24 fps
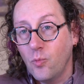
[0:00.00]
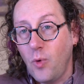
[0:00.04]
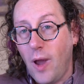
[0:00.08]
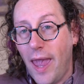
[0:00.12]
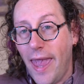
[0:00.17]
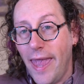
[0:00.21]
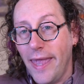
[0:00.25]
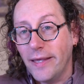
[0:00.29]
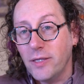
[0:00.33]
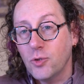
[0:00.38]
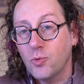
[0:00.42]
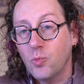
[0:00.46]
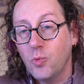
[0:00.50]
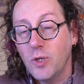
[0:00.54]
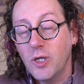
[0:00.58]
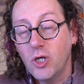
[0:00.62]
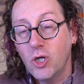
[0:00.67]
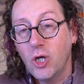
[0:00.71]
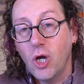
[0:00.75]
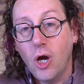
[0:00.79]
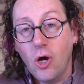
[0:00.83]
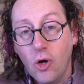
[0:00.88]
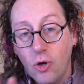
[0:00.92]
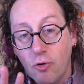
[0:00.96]
as we
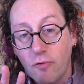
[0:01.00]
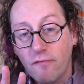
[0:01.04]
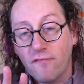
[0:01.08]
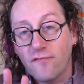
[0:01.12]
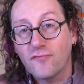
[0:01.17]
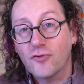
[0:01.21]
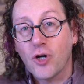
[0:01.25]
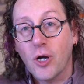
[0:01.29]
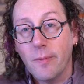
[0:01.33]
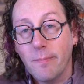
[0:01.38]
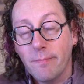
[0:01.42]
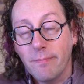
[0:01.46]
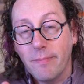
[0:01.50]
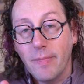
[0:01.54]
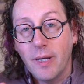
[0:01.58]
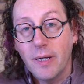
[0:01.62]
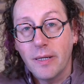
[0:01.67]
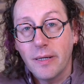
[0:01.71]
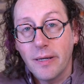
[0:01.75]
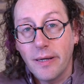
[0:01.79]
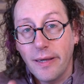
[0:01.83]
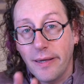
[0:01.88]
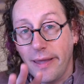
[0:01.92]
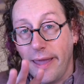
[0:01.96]
go from
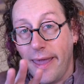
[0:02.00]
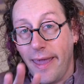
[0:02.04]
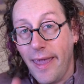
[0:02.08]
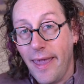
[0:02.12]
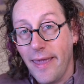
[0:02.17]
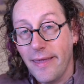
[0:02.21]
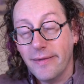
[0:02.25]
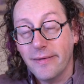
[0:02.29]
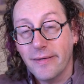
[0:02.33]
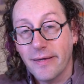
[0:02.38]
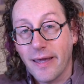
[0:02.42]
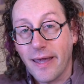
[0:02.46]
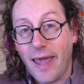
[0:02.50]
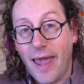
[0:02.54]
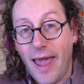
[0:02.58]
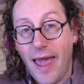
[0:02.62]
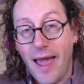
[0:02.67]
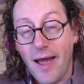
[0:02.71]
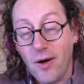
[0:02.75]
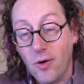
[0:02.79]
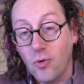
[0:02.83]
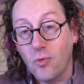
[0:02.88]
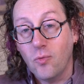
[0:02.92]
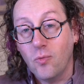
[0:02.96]
hanging
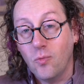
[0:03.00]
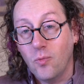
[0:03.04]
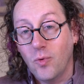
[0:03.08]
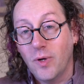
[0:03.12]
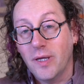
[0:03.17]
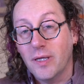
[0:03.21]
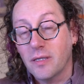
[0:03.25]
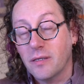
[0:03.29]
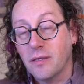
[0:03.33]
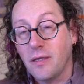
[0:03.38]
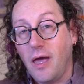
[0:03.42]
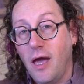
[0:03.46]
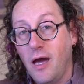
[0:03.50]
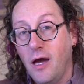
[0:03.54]
out with